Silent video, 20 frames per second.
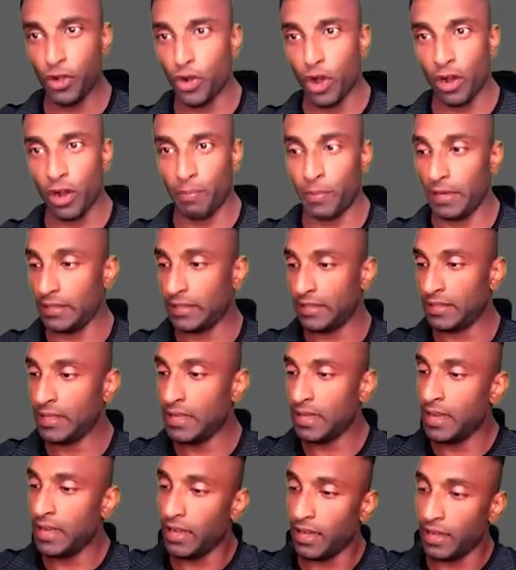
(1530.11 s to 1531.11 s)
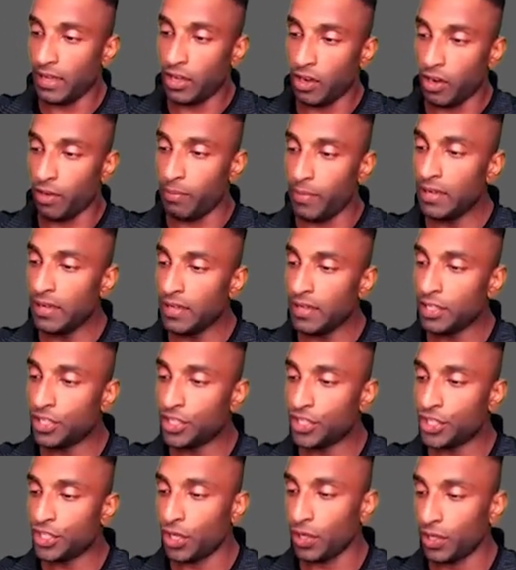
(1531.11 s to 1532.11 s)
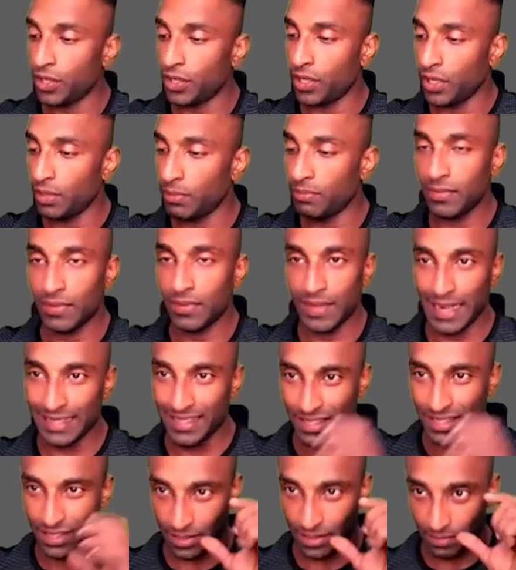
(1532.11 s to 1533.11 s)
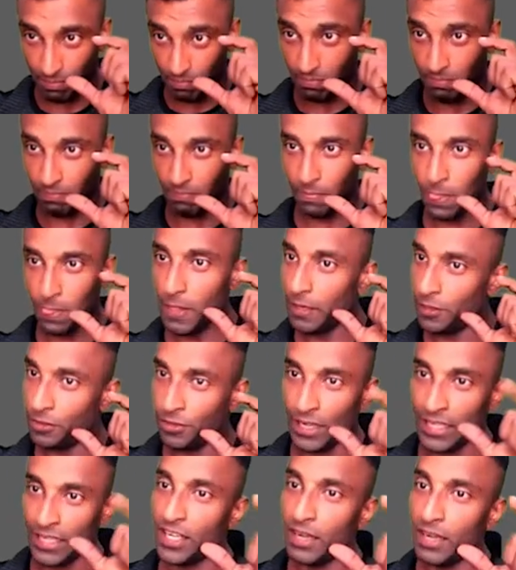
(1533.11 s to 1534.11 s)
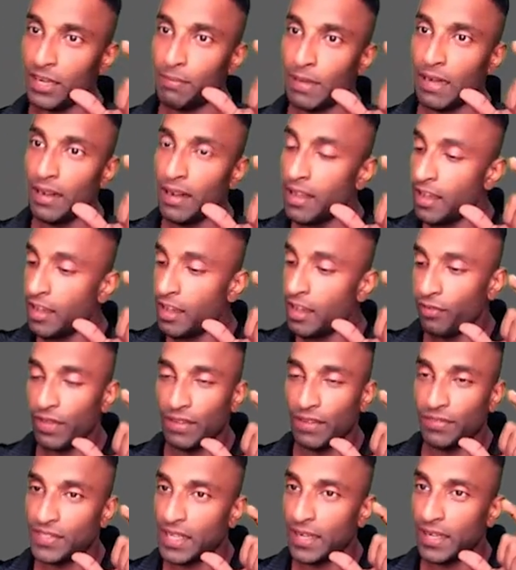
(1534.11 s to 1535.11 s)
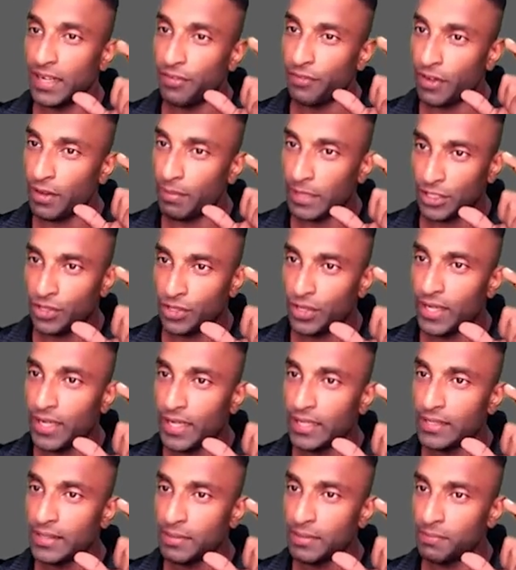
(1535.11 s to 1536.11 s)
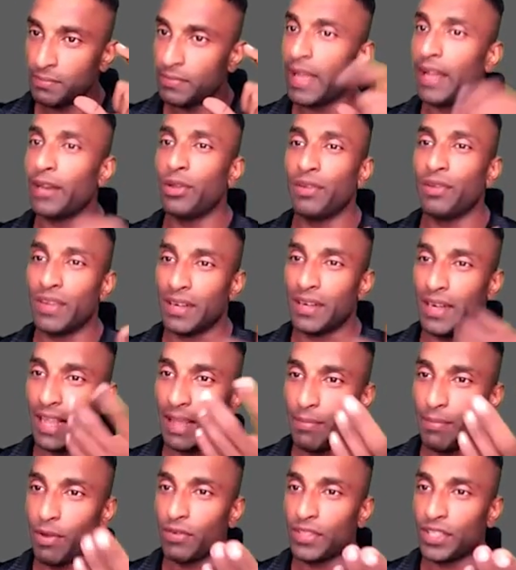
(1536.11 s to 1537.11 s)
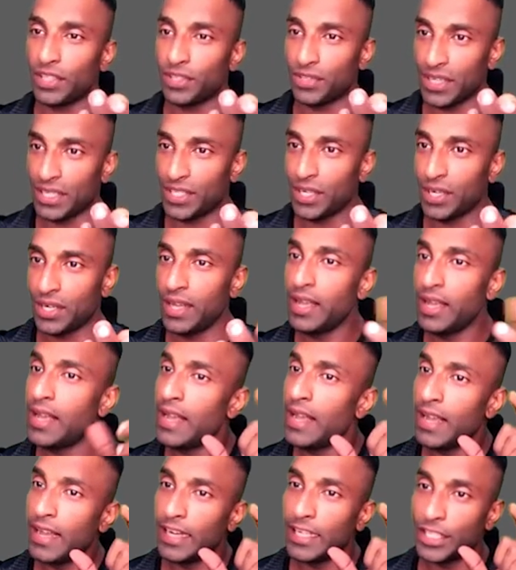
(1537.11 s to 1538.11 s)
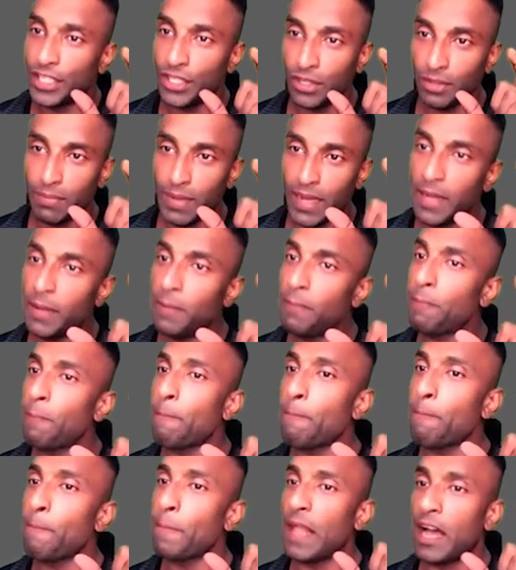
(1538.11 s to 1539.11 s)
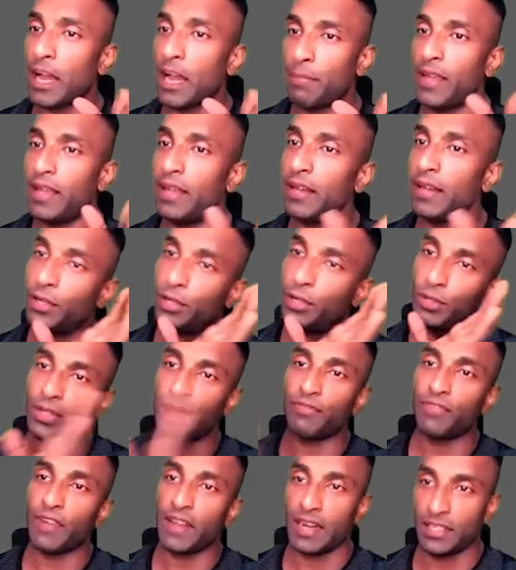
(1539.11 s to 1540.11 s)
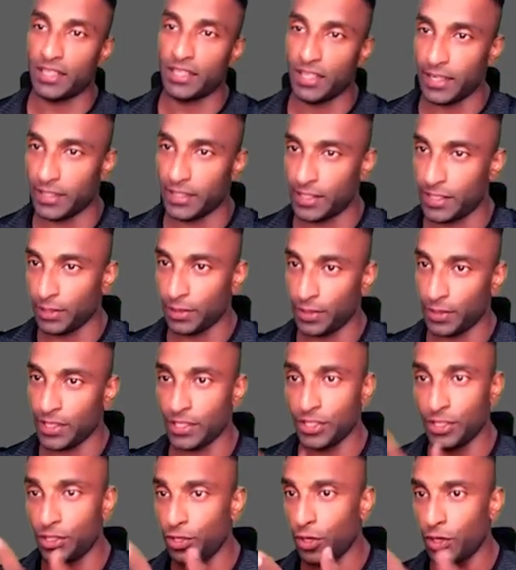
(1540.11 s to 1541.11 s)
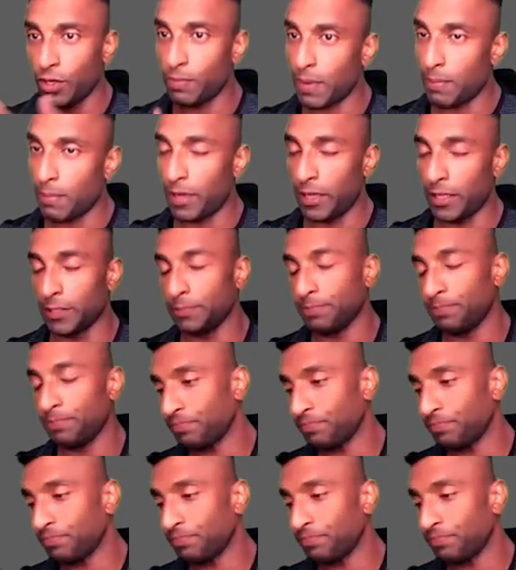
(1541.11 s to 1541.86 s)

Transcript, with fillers: corporates government short term that's a treasury bill we have seen different maturities and you have a claim over the treasury issued by RBI to the financial institutions, not to public.